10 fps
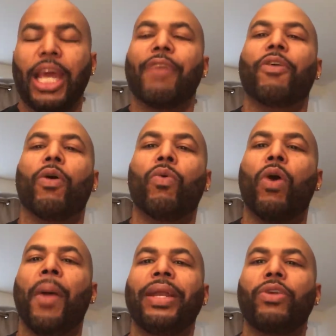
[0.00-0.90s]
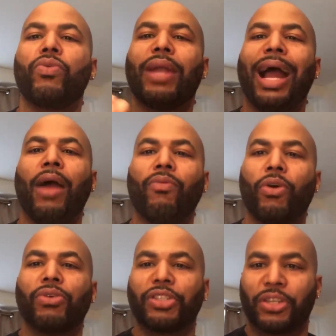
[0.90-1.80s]
If a woman do not
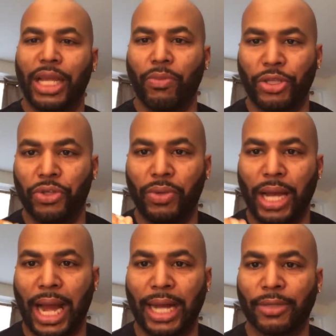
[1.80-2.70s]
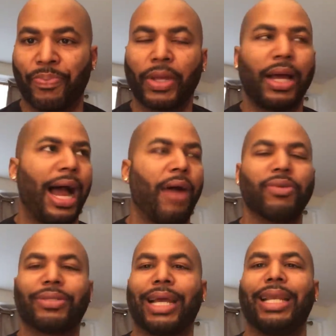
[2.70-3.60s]
want to sleep with you guys, I
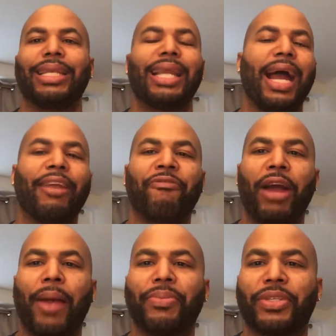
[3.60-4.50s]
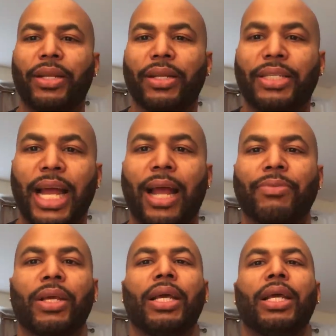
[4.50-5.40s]
would say 95% of the
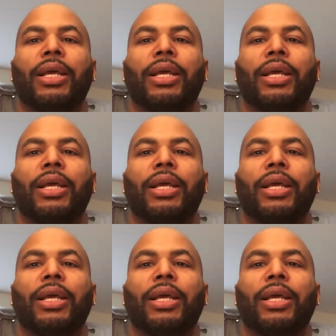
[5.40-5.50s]
times,